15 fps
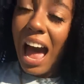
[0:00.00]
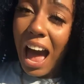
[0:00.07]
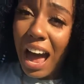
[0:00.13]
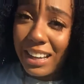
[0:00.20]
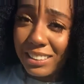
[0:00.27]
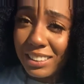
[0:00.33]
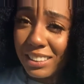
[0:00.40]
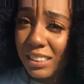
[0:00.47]

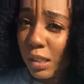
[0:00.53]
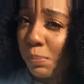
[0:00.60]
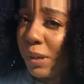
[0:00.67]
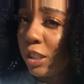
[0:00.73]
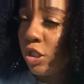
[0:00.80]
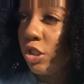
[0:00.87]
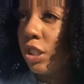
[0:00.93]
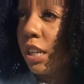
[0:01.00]
I took
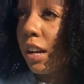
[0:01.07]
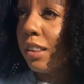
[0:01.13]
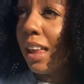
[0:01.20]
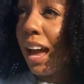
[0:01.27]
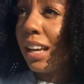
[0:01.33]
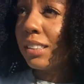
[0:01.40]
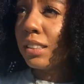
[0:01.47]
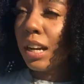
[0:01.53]
pictures there
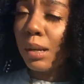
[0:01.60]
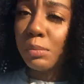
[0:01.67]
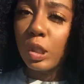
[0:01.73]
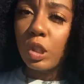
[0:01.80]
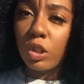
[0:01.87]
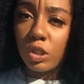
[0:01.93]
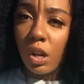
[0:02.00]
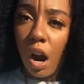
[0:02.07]
last time, so
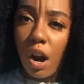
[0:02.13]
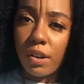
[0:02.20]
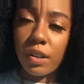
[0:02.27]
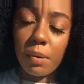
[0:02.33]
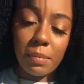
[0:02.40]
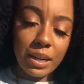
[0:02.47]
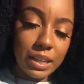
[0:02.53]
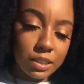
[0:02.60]
those are already
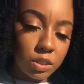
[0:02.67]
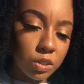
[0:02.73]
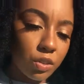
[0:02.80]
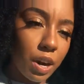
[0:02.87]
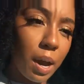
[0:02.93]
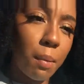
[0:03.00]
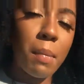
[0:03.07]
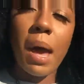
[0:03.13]
on my
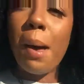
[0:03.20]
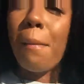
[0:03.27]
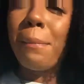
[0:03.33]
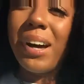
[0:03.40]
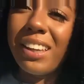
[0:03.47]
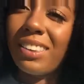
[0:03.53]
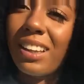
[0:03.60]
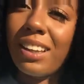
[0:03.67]
Instagram,
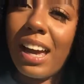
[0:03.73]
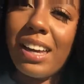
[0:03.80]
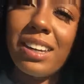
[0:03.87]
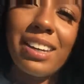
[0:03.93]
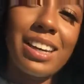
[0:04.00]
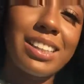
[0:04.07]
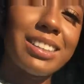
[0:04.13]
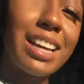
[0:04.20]
but the
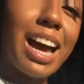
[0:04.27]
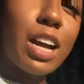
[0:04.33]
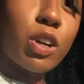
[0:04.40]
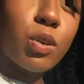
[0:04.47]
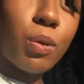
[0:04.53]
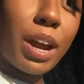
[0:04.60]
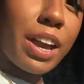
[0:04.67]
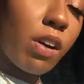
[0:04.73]
lighting is not
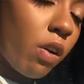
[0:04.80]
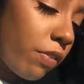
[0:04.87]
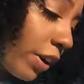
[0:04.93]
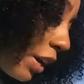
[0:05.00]
great over